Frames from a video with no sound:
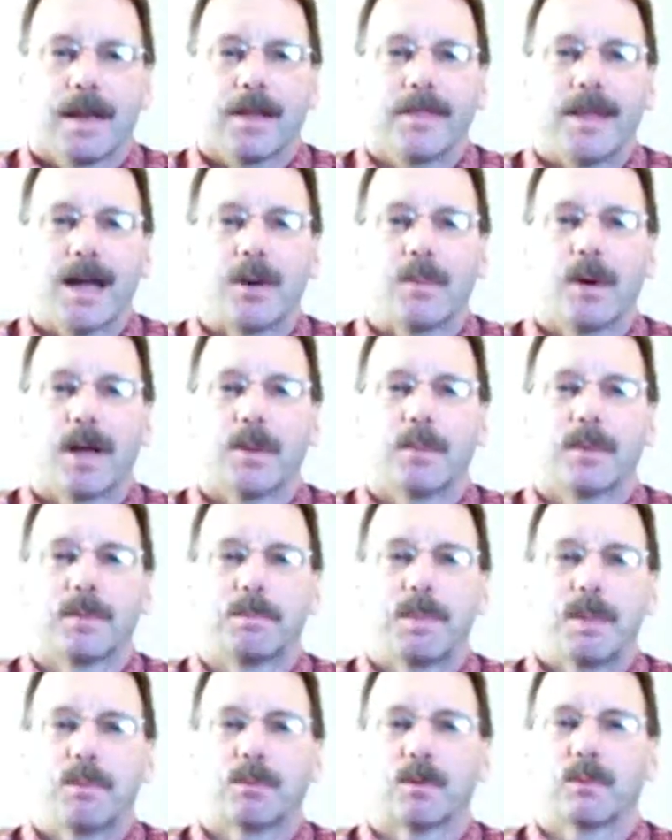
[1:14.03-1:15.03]
And that way,
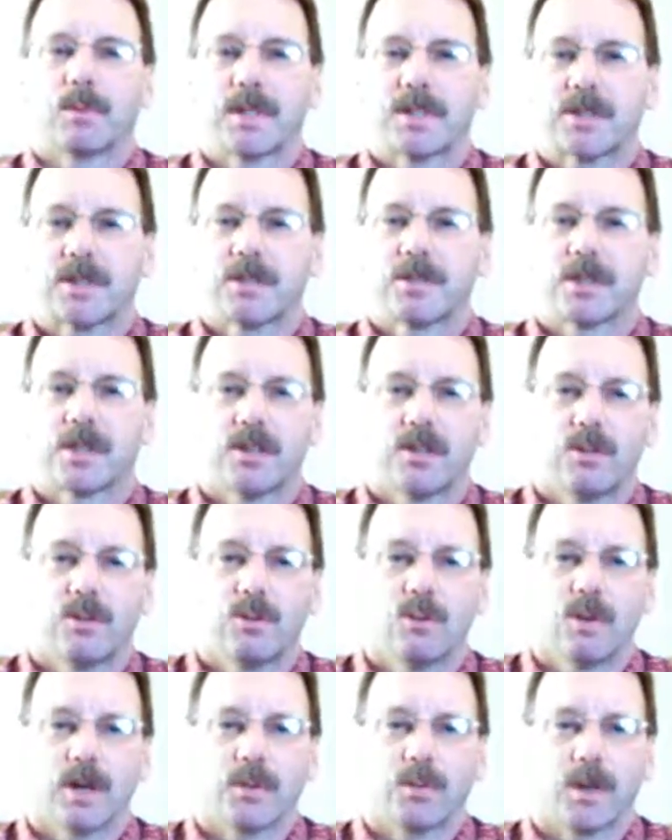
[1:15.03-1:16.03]
when people are researching
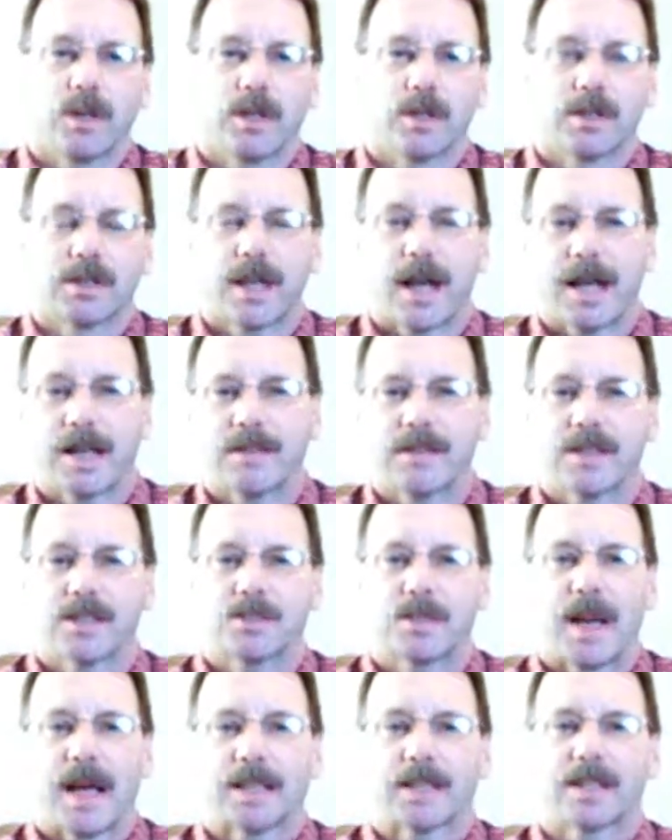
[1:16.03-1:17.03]
you and when you're tying
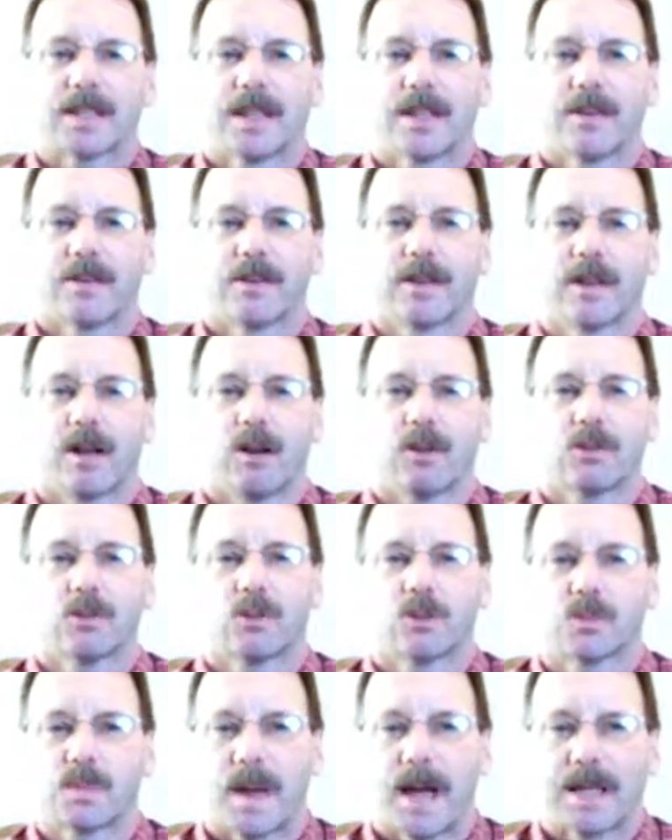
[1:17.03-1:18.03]
things back together, it all
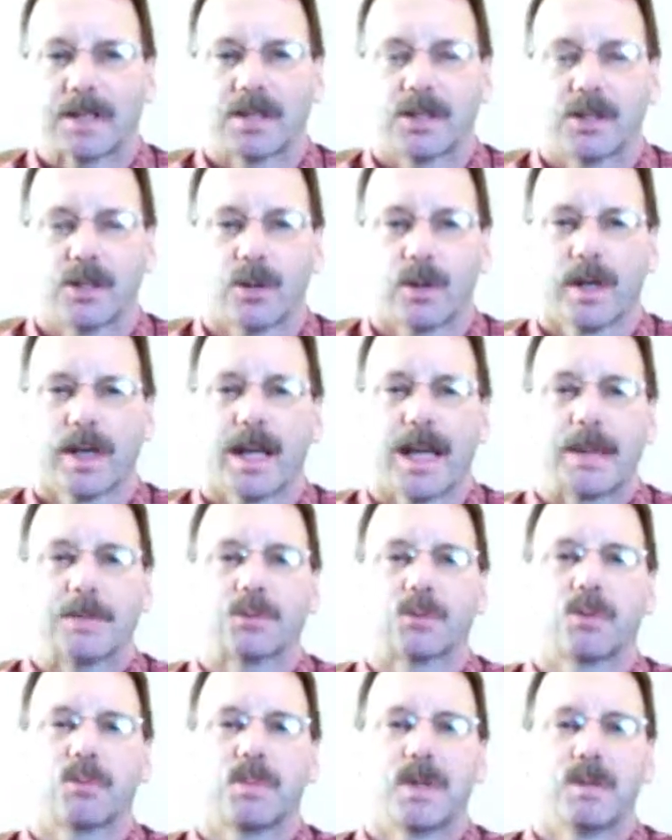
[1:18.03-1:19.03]
goes back to your name.
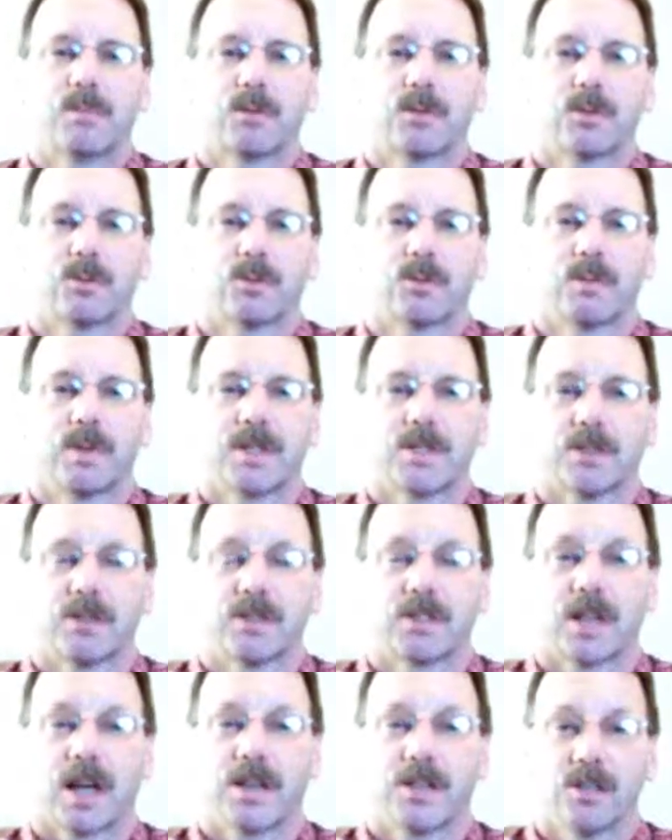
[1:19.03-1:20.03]
So when people are doing
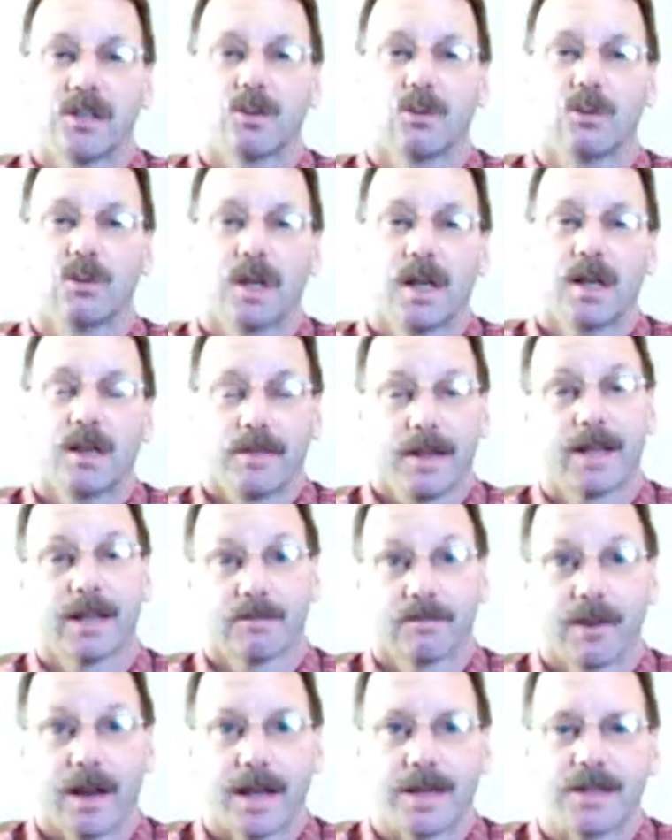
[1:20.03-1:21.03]
research on you, they
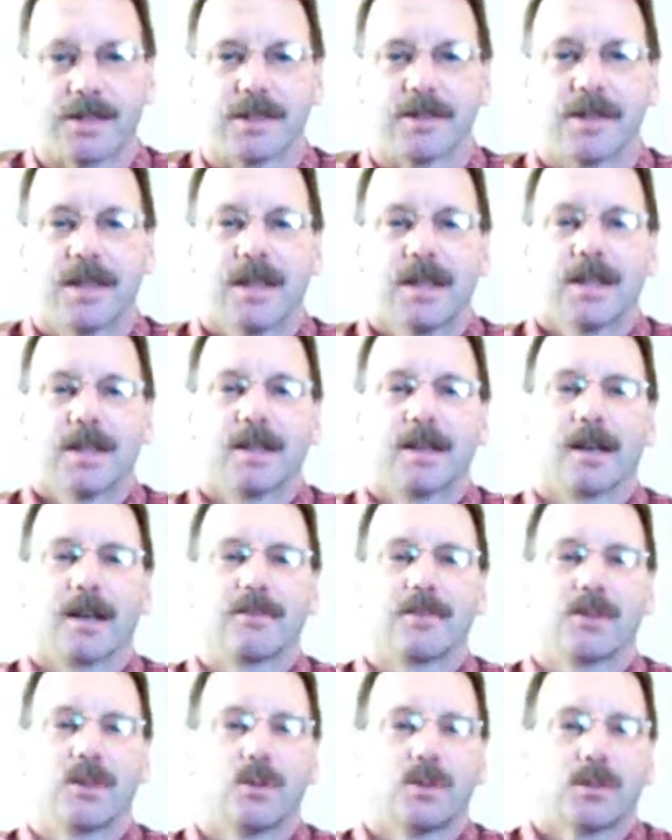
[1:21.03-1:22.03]
can find you.
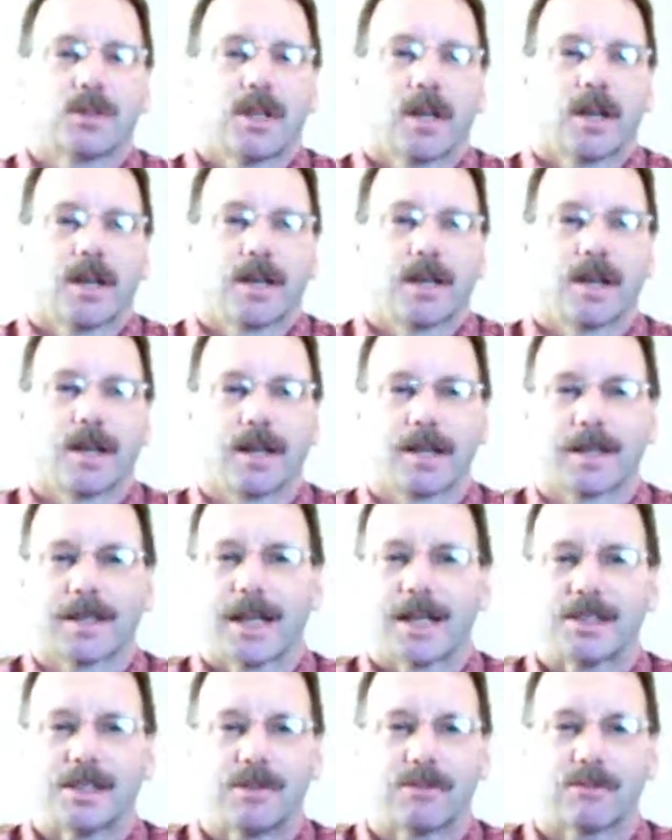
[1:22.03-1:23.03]
If you use a
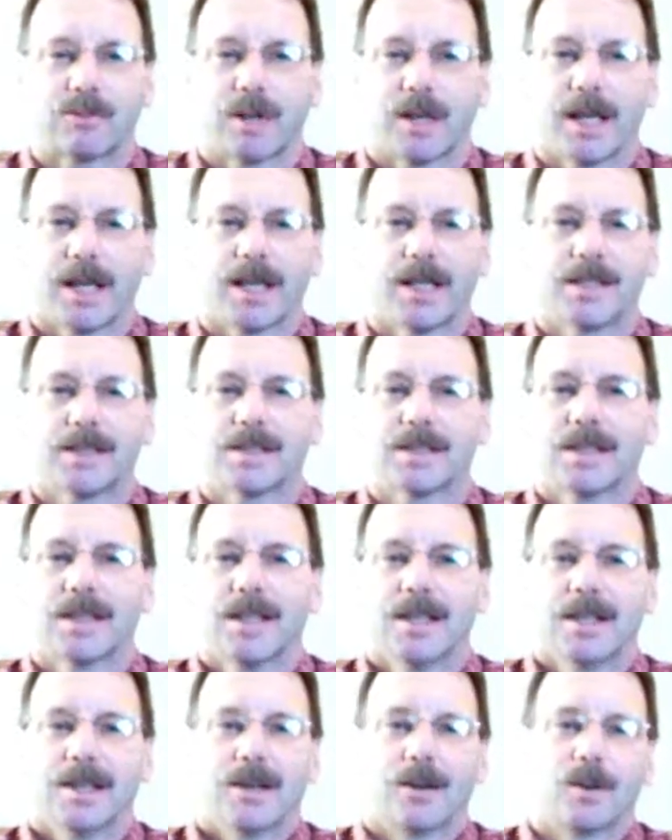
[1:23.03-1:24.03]
catchy phrase
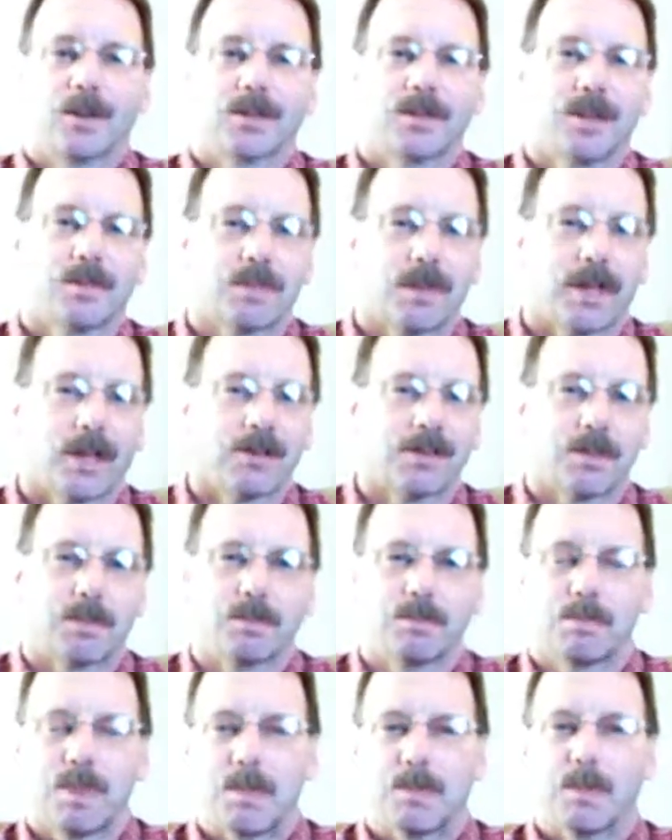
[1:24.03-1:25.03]
or something else
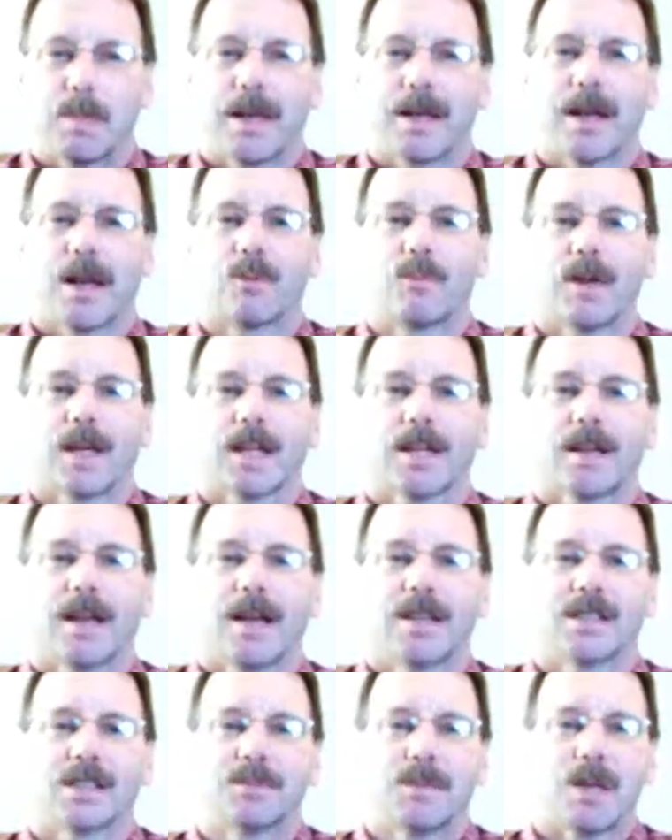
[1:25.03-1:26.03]
that people may not
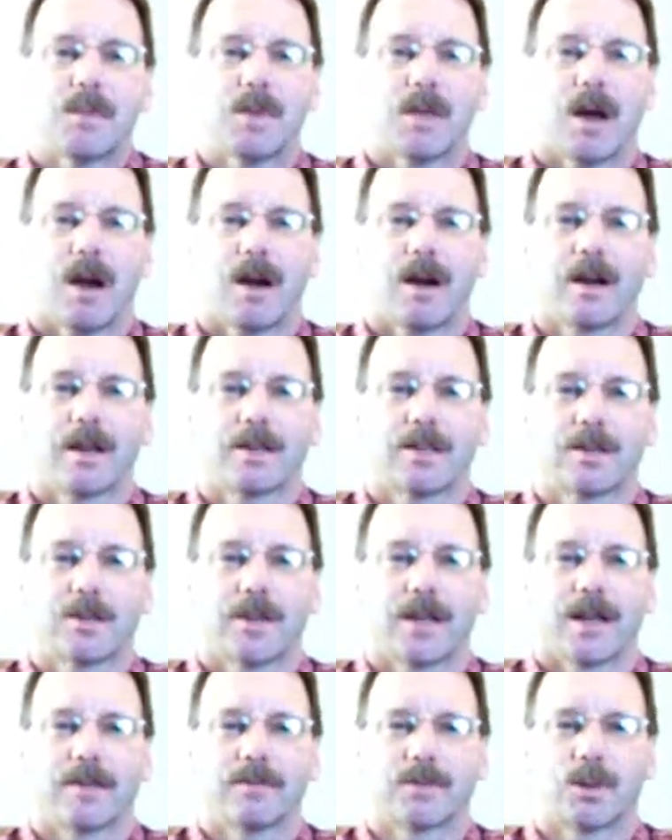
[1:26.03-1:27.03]
recognize, it may be hard to
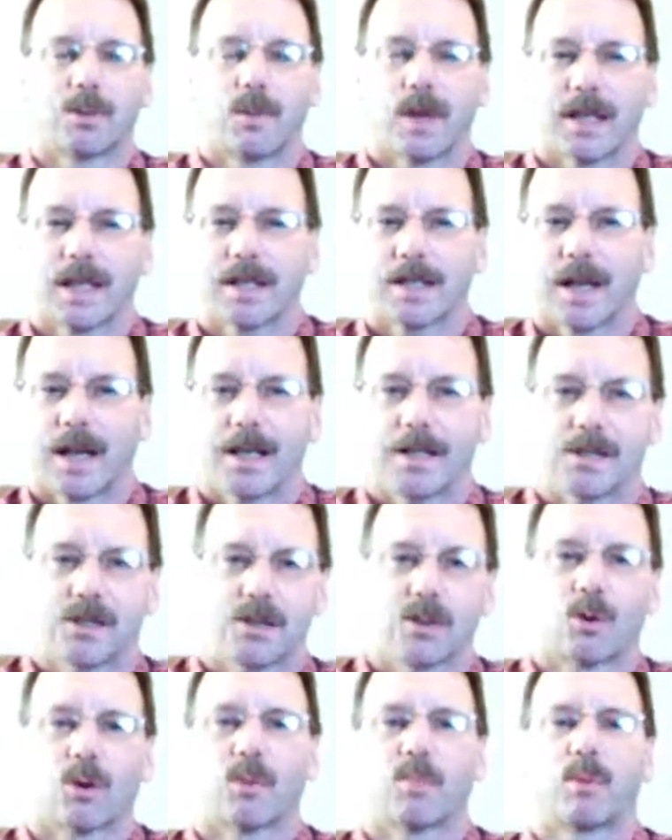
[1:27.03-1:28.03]
them to recognize
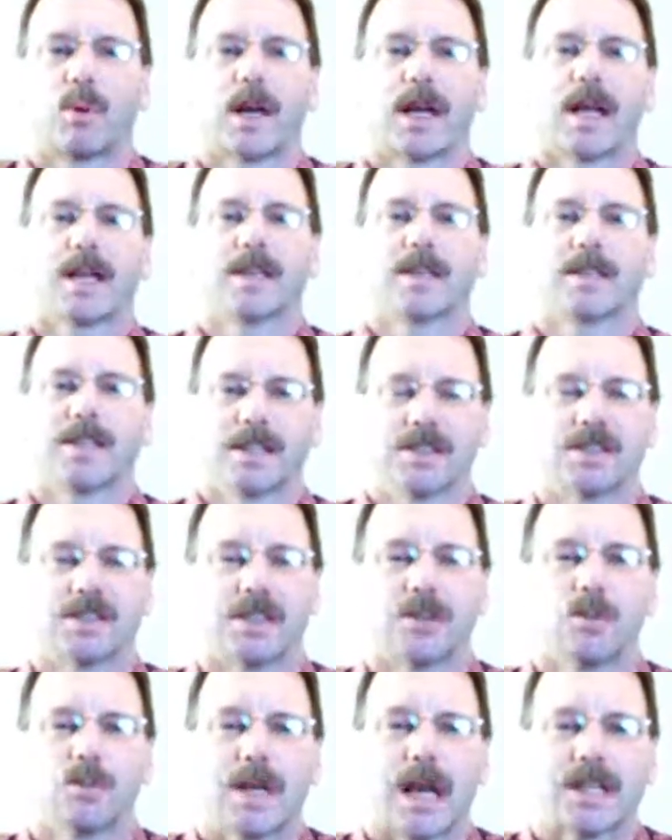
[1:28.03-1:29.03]
your brand and
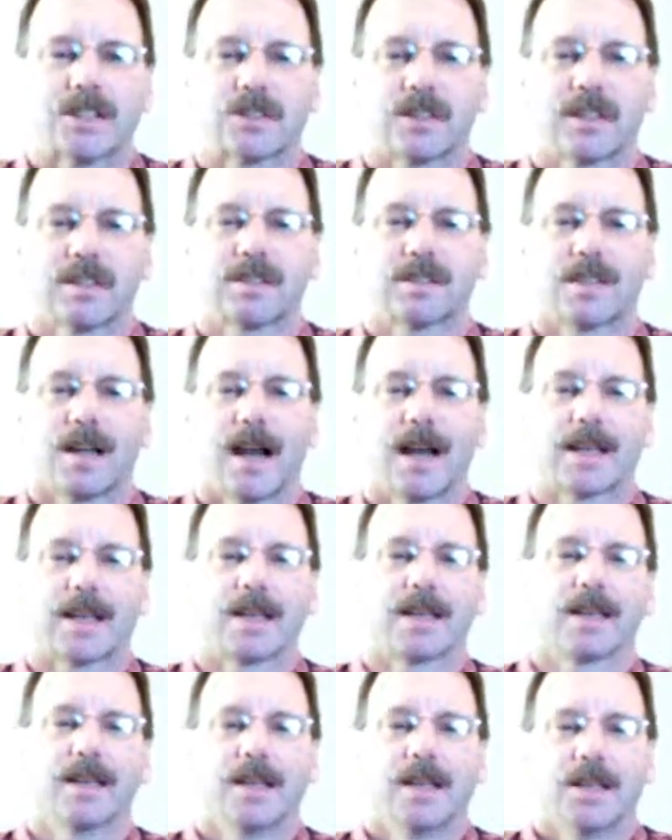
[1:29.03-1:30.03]
see who actually is
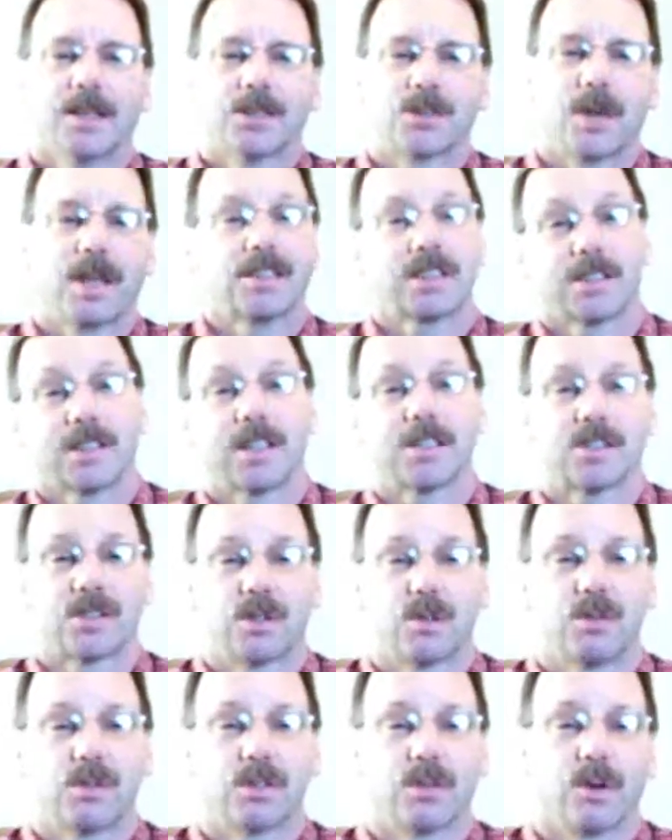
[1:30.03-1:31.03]
talking. So I suggest
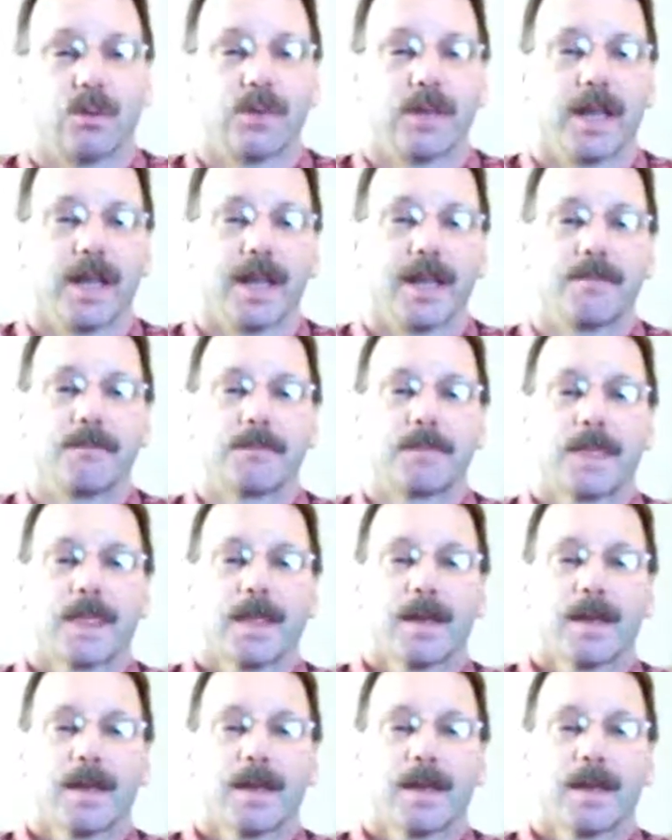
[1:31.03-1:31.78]
you use your own name.